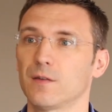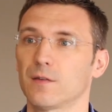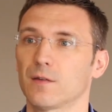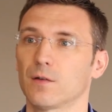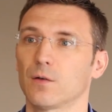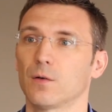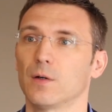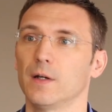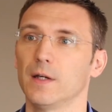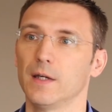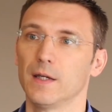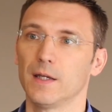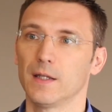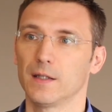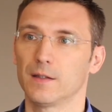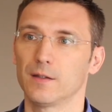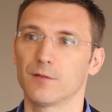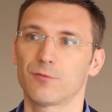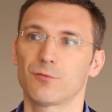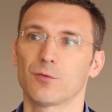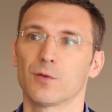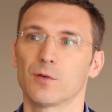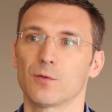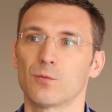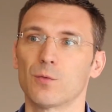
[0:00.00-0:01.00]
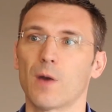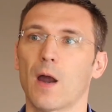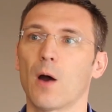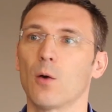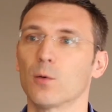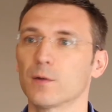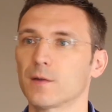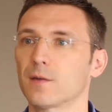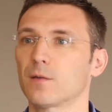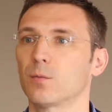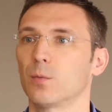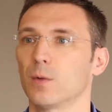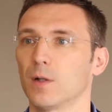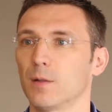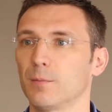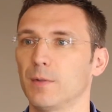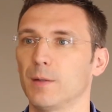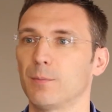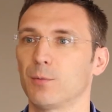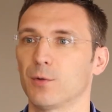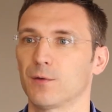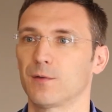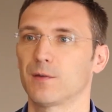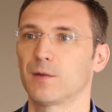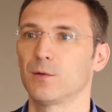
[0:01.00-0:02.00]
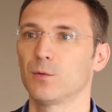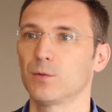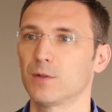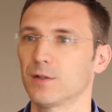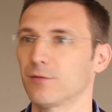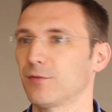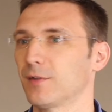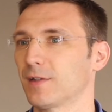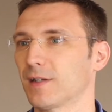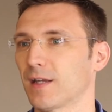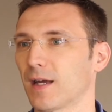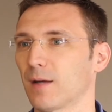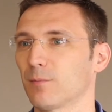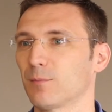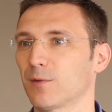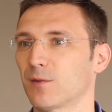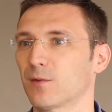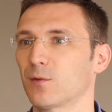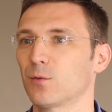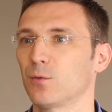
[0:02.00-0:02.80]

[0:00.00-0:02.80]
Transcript: so different routes will be pursued if it comes